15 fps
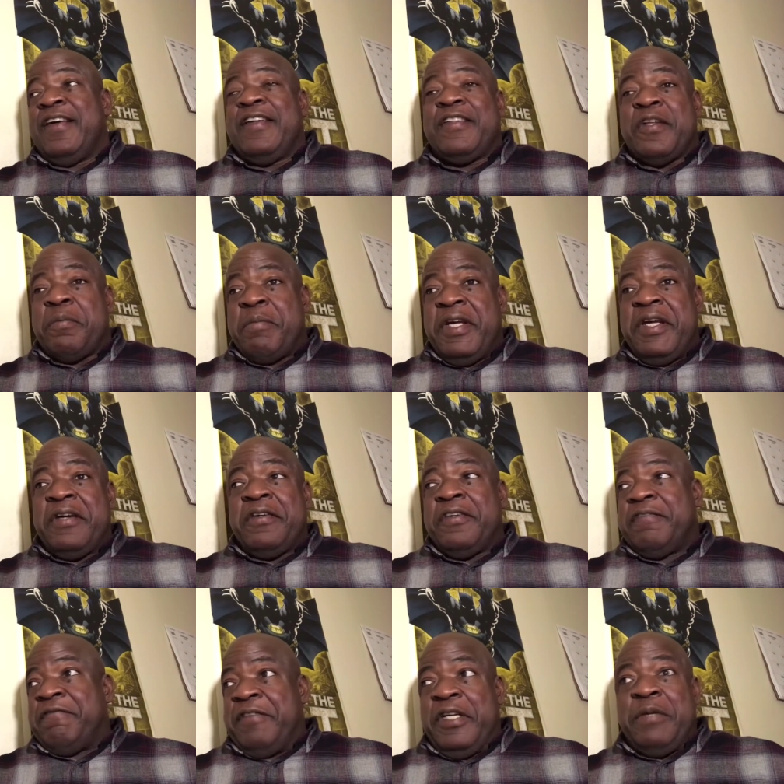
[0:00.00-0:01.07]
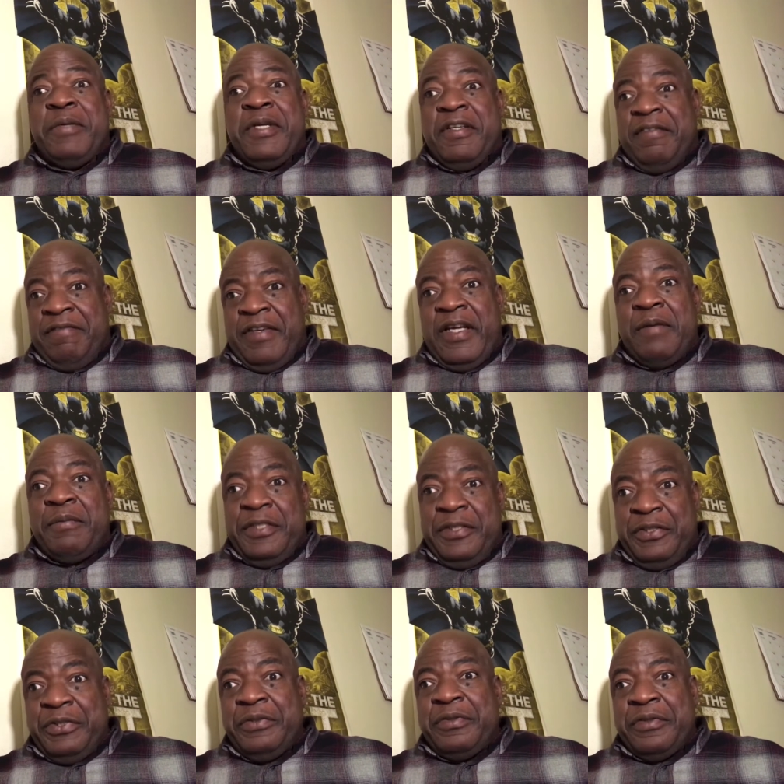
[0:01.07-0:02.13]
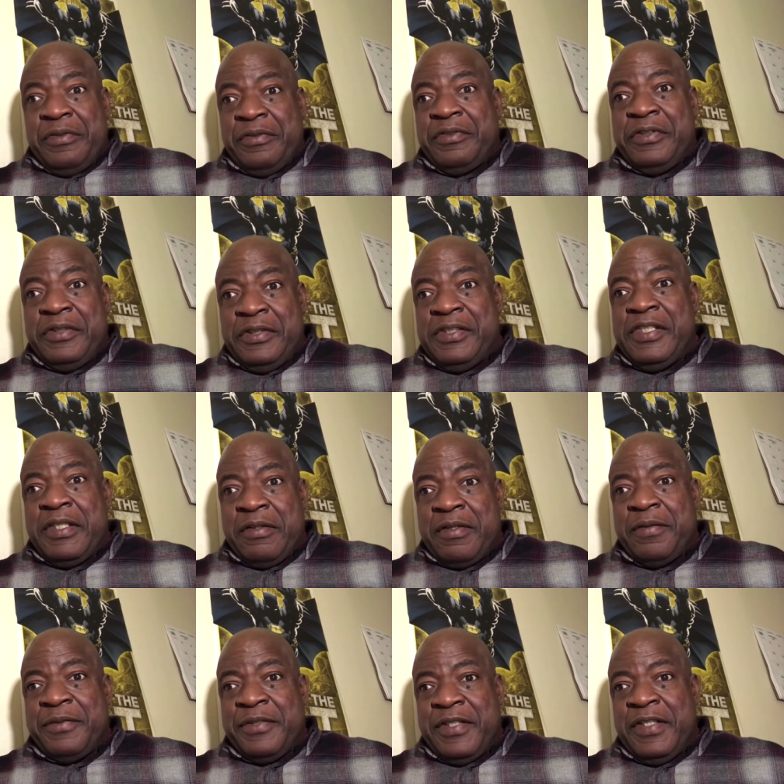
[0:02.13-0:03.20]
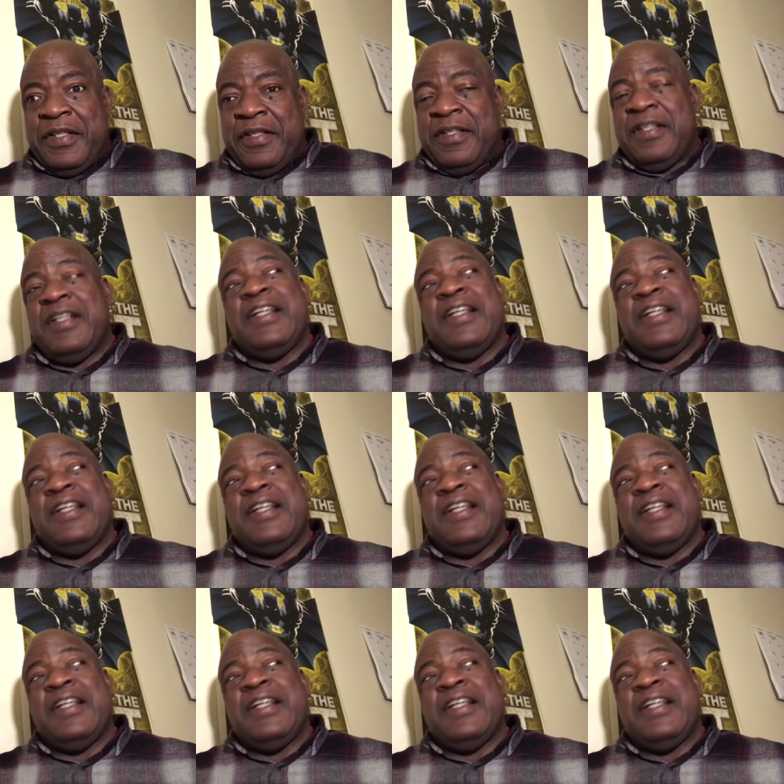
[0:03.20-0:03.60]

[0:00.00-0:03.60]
the male and female family jewels. You dig what I'm saying?